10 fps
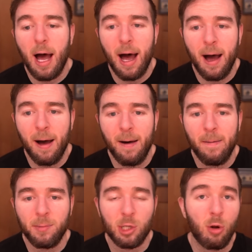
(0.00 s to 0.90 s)

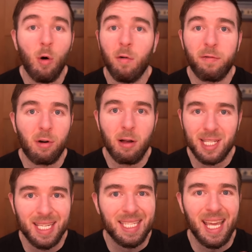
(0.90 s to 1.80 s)
um, just overall
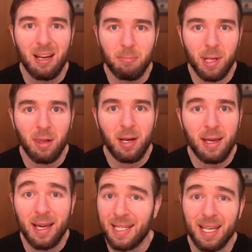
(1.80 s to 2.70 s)

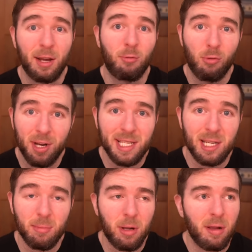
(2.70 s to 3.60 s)
sustainability. It's like
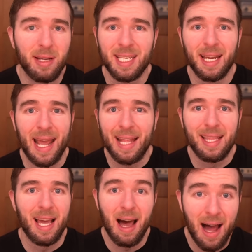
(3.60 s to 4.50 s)
reasonable. It's like at
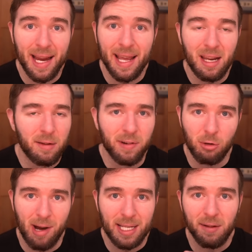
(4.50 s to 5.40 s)
the high end of
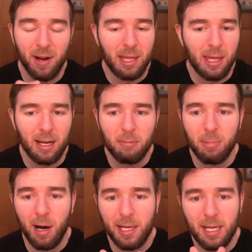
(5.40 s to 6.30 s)
aggressive, I think,
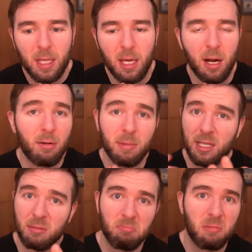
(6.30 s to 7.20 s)
but you know,
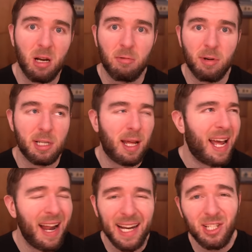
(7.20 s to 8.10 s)
it's, you know, reason I
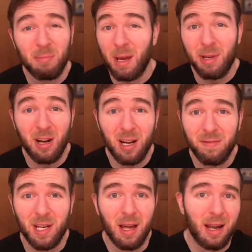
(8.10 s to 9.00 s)
actually, maybe not
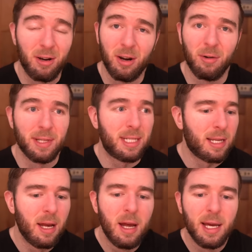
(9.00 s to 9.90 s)
even, I don't know.
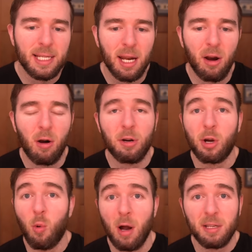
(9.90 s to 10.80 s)
It's, It's kind of hard to
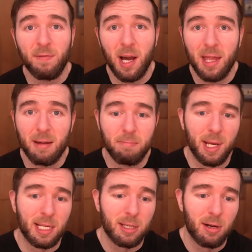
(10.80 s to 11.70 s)
quantify that
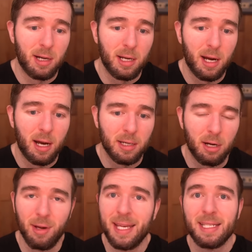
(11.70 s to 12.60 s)
based on, uh, you
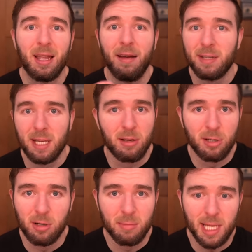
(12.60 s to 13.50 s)
know, his lifestyle
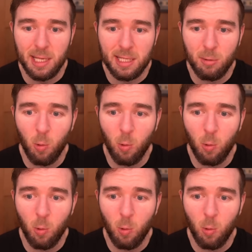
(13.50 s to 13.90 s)
circumstances